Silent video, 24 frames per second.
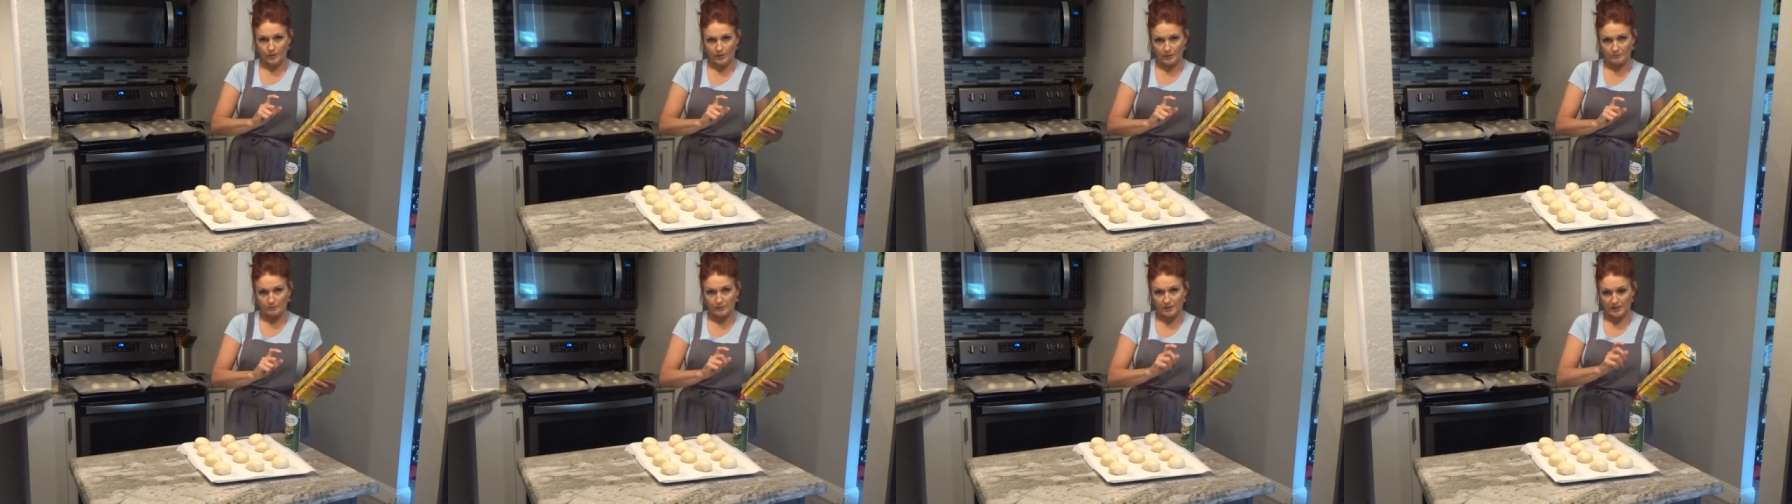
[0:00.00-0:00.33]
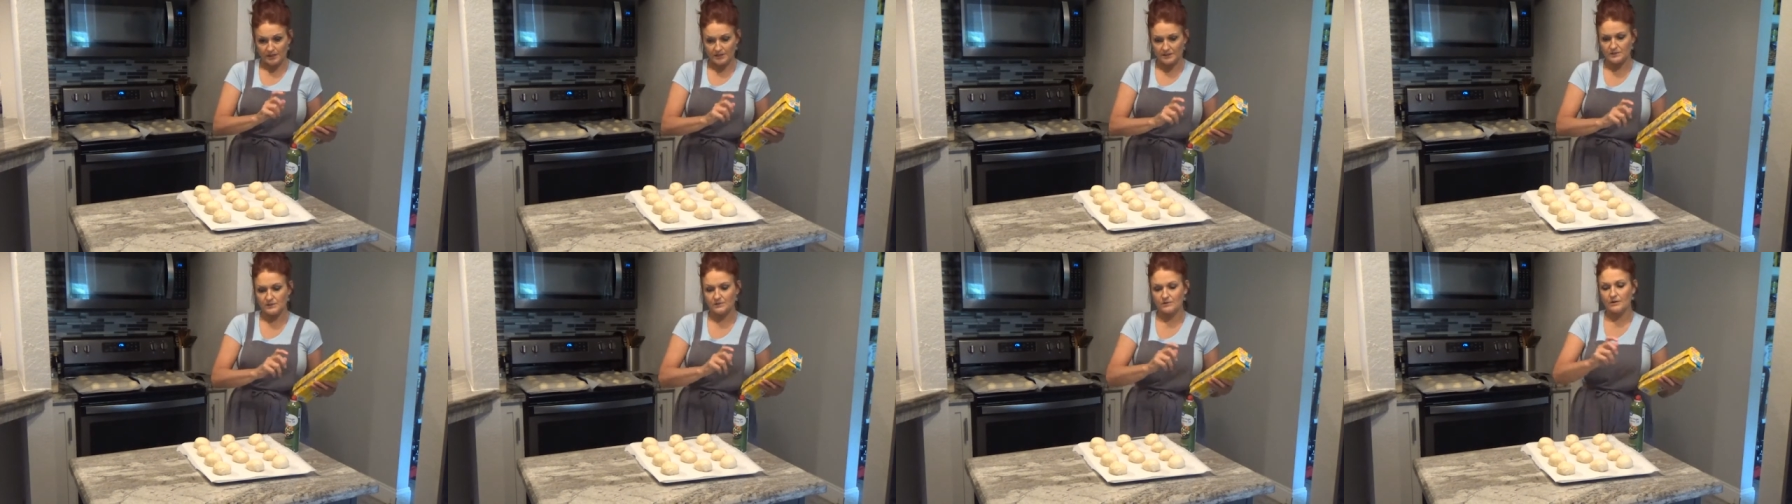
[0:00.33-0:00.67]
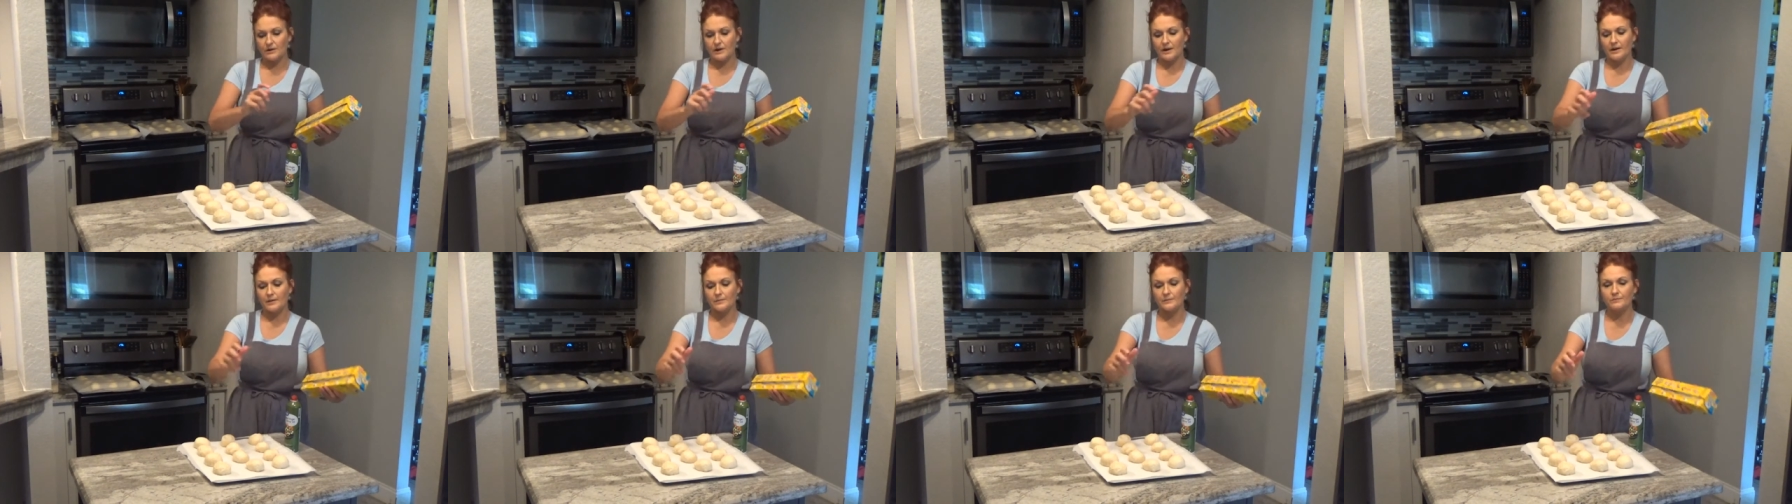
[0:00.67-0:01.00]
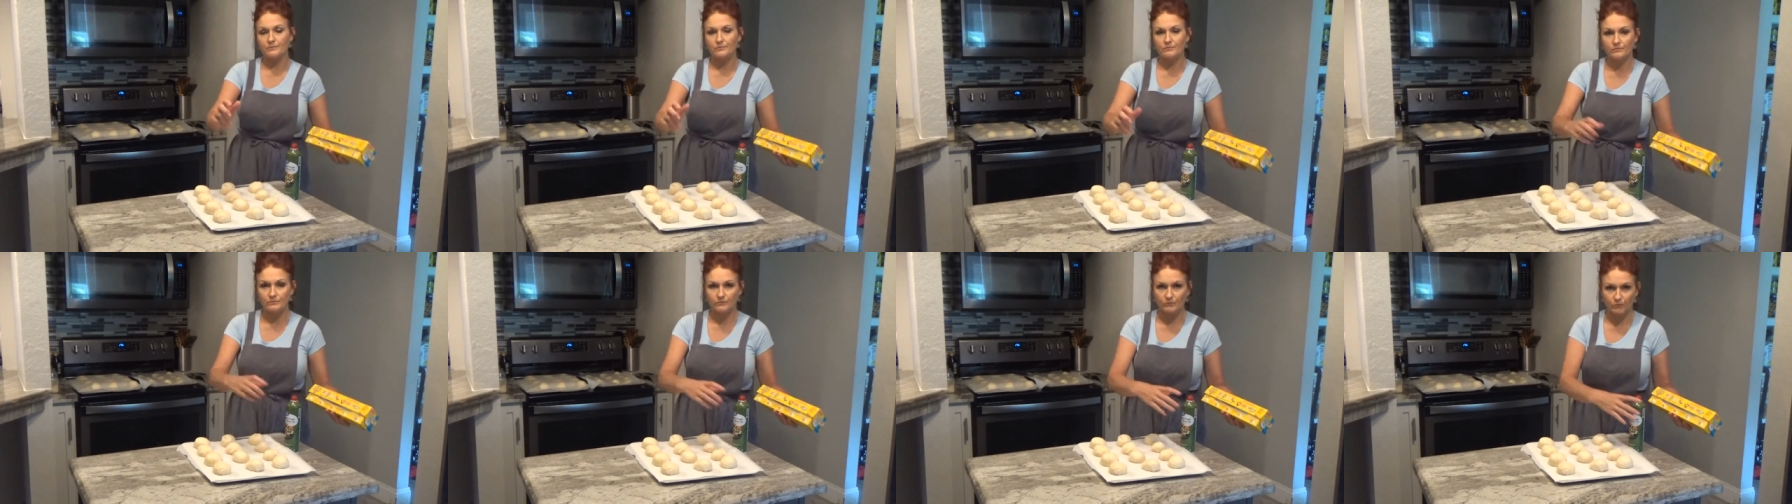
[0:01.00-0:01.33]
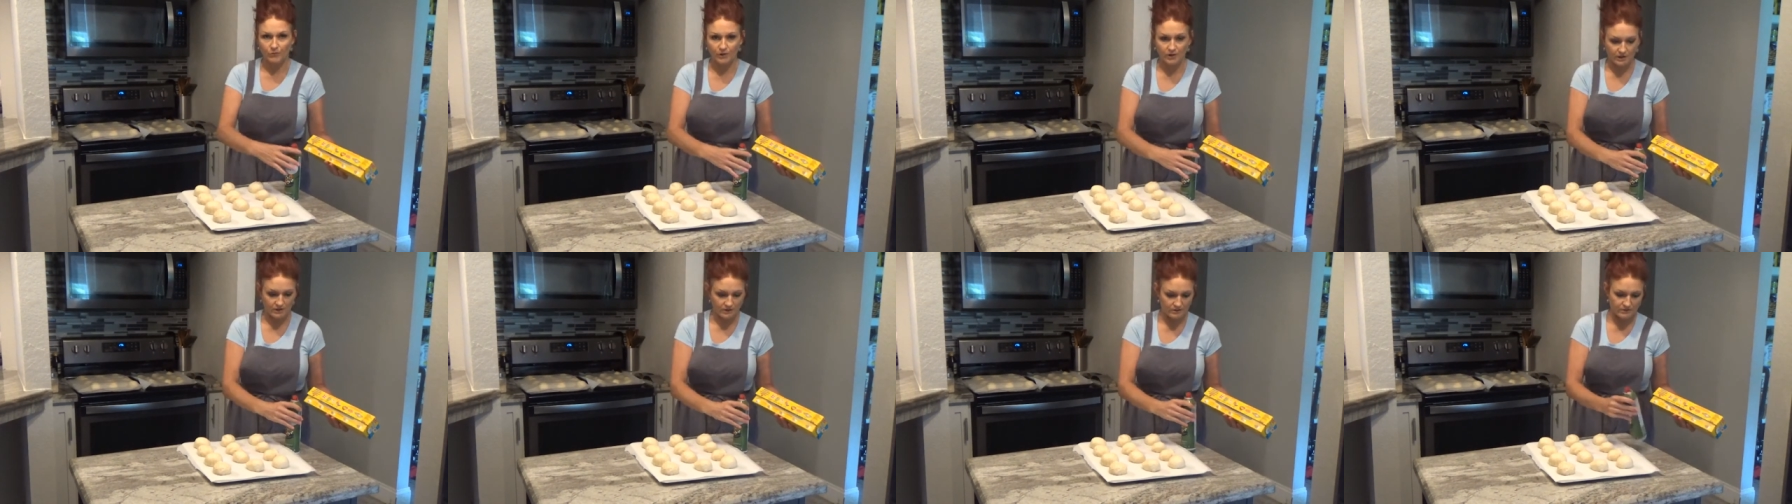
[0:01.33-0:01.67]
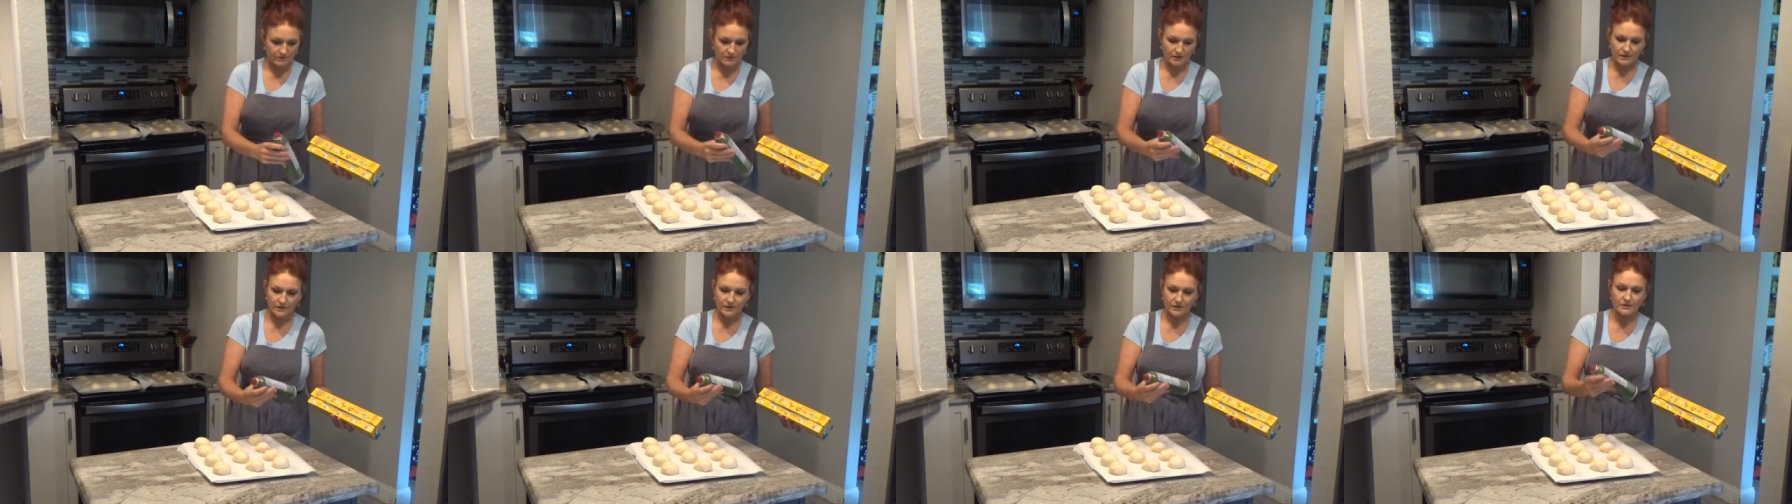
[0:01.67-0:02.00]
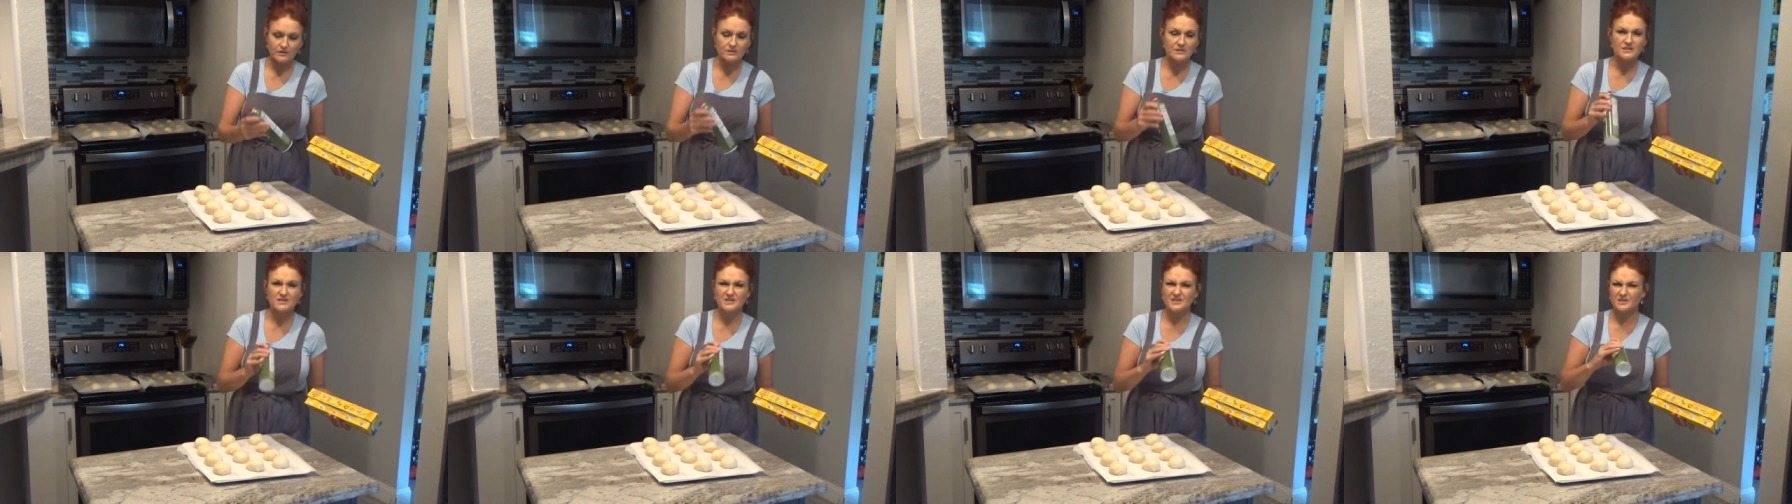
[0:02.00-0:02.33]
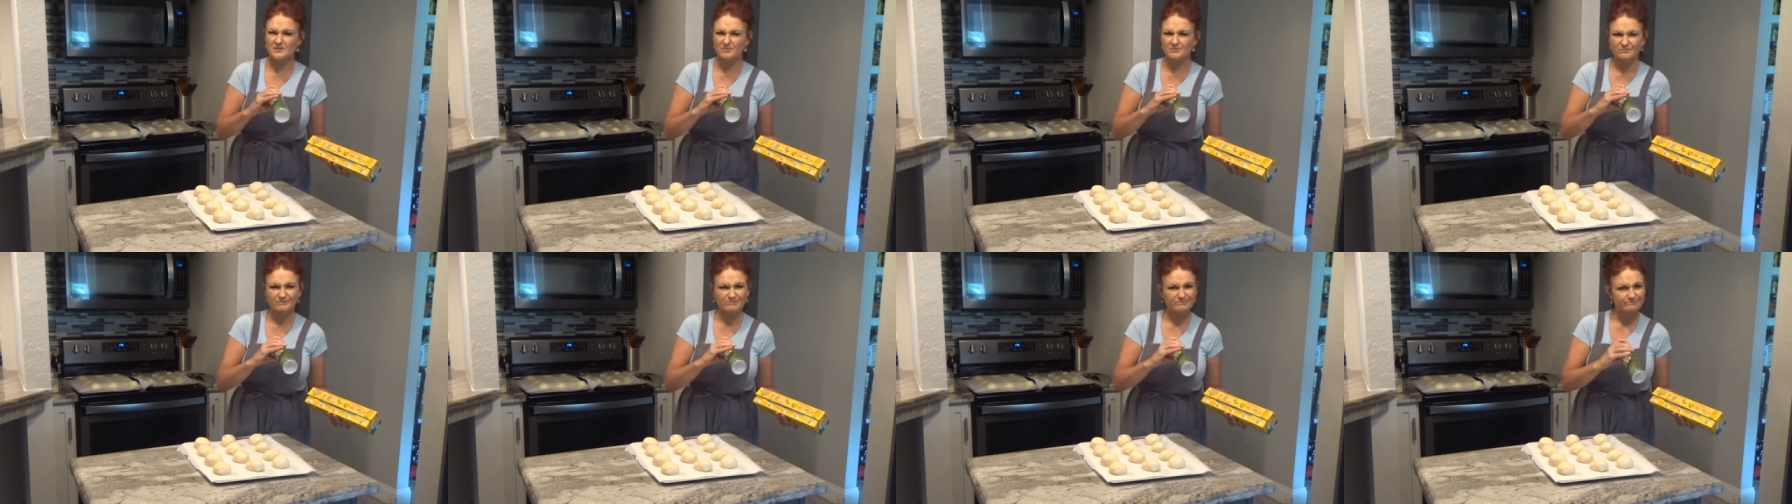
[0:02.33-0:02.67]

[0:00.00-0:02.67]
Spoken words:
plastic wrap with some